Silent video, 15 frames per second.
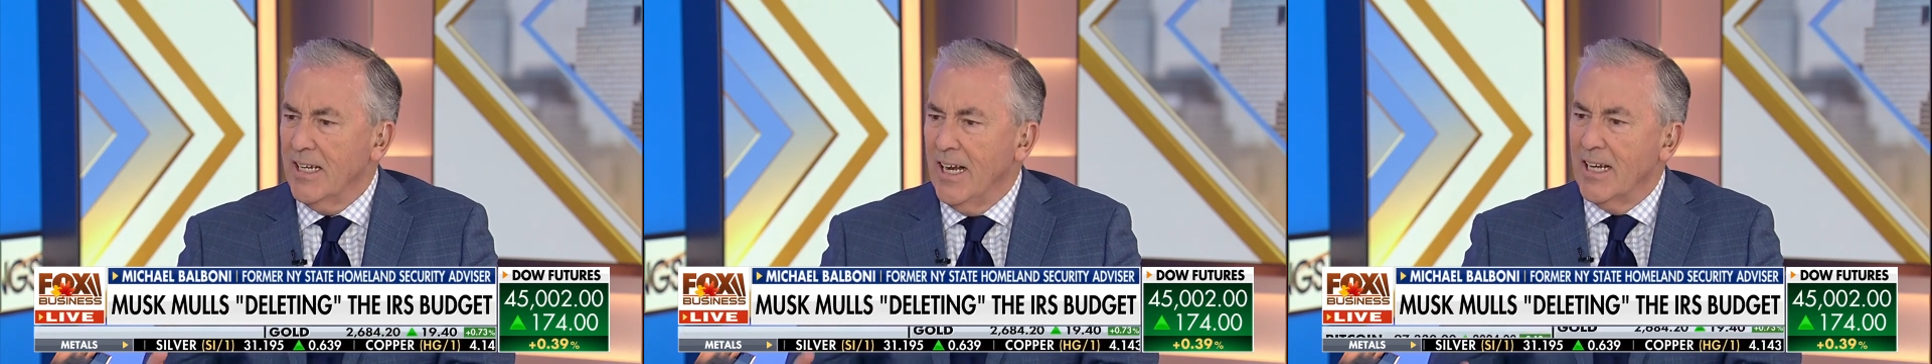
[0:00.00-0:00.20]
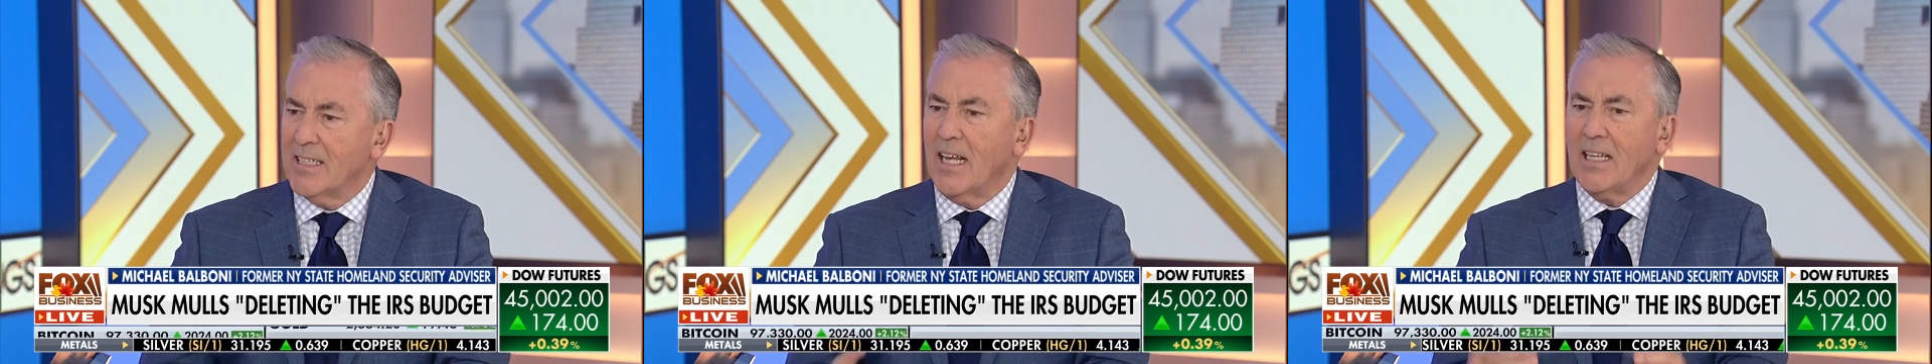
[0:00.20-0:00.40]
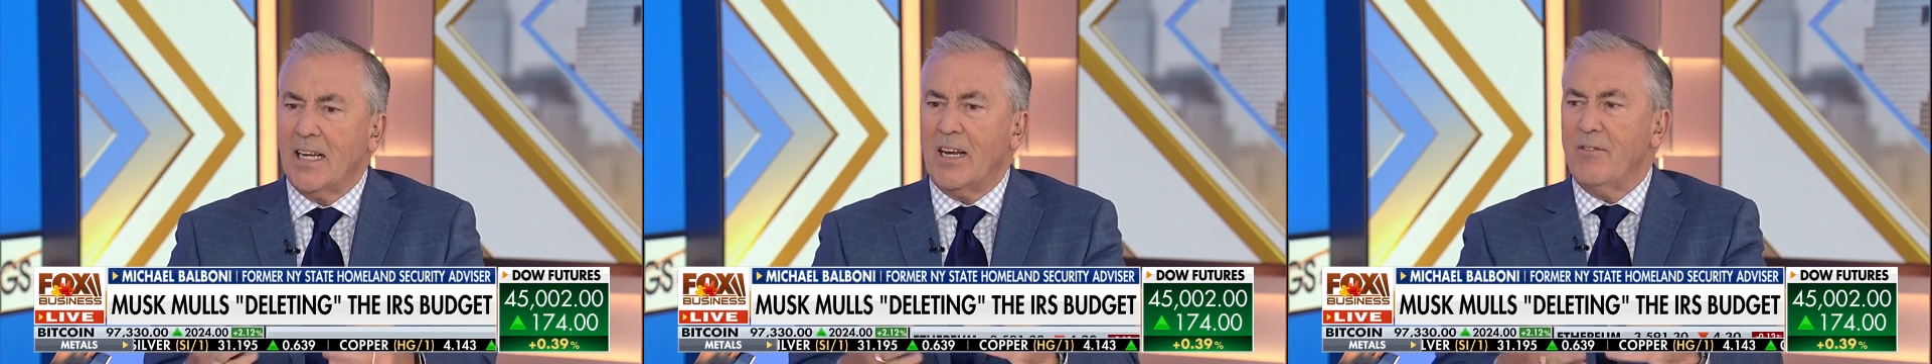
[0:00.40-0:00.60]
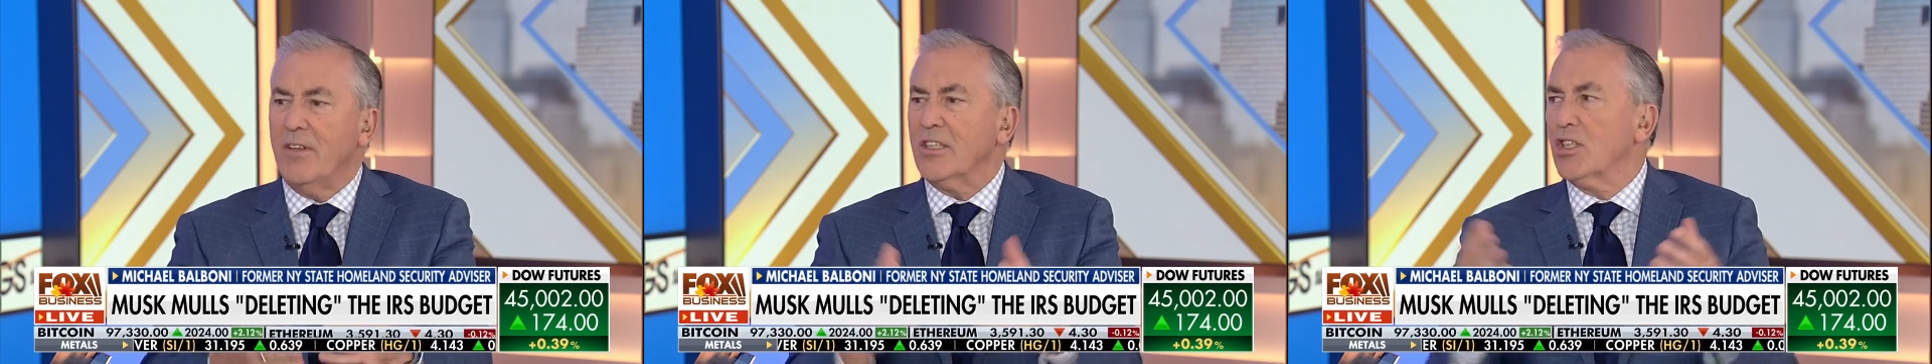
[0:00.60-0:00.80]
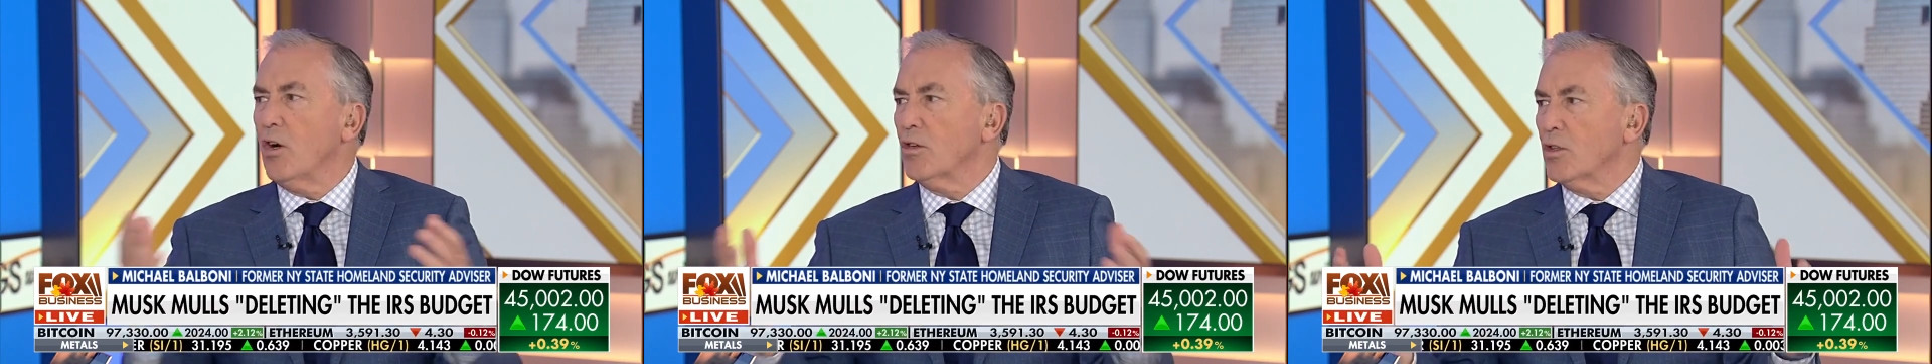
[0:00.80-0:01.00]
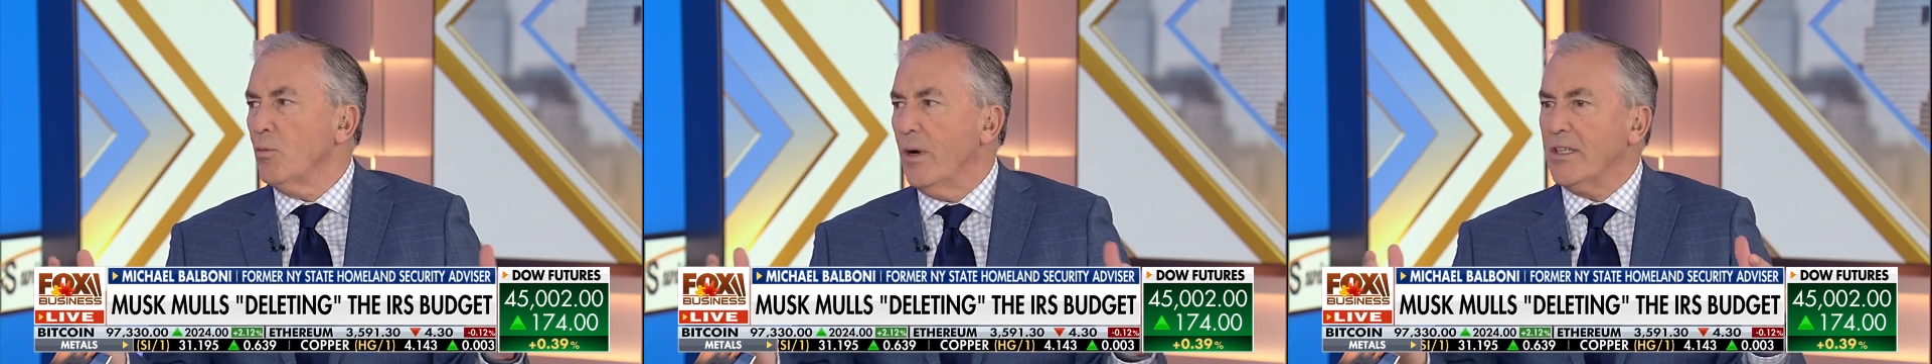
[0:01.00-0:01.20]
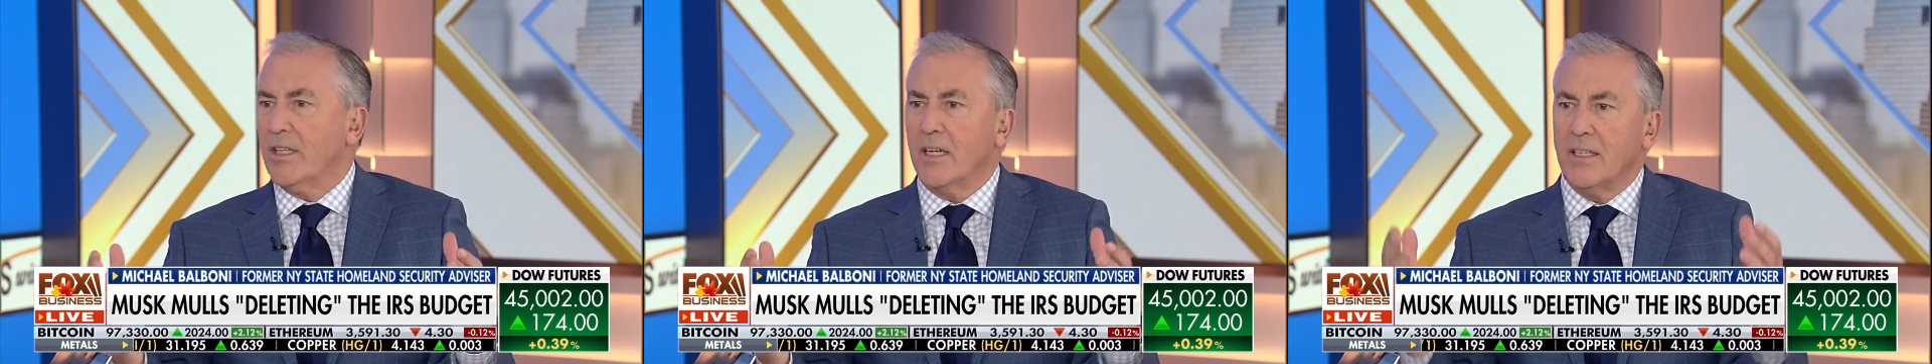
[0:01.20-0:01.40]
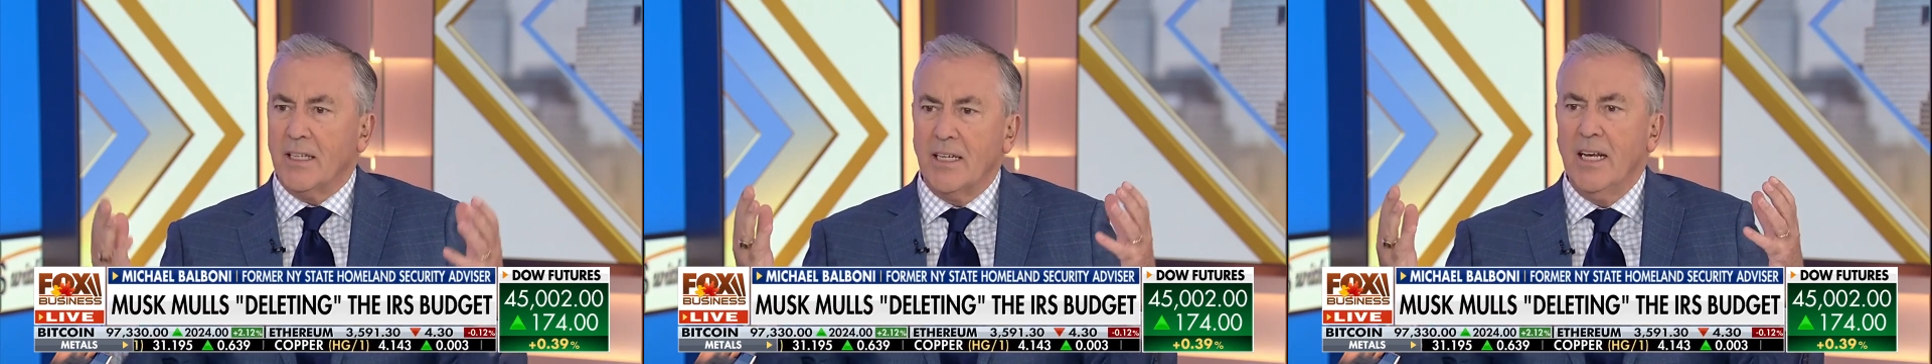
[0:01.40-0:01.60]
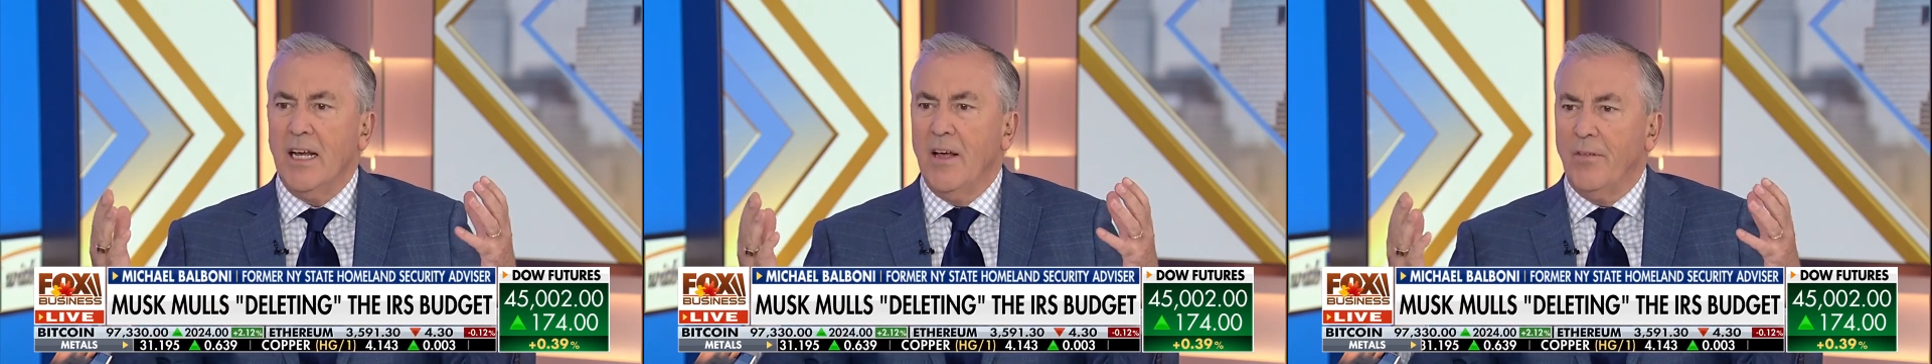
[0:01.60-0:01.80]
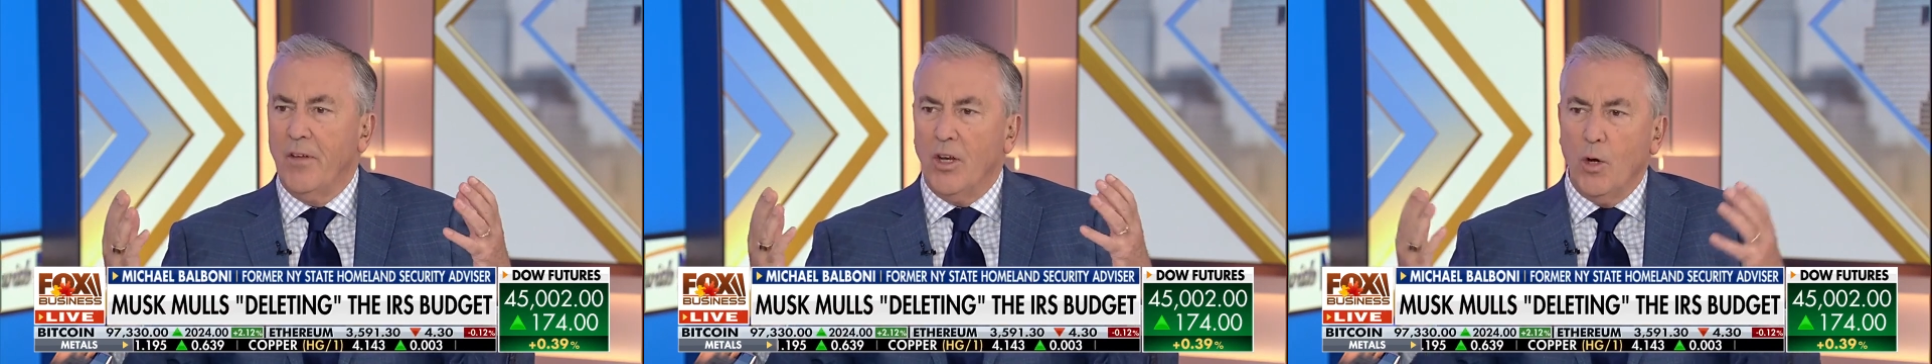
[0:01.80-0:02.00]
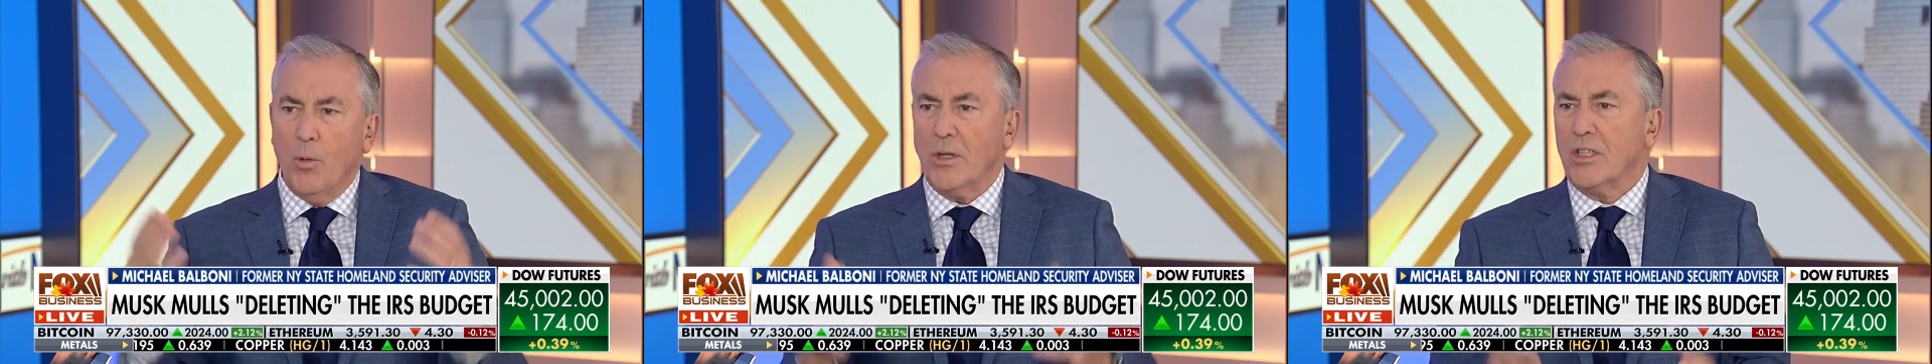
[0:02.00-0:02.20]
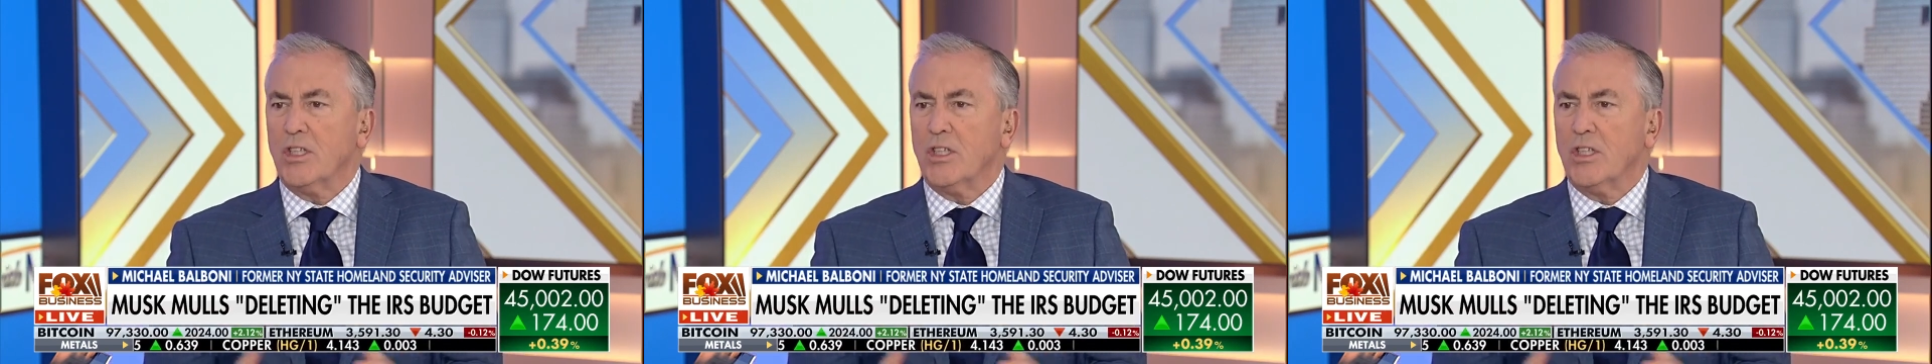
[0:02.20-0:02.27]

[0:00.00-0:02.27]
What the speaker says: It's not like if this goes away, suddenly the U.S.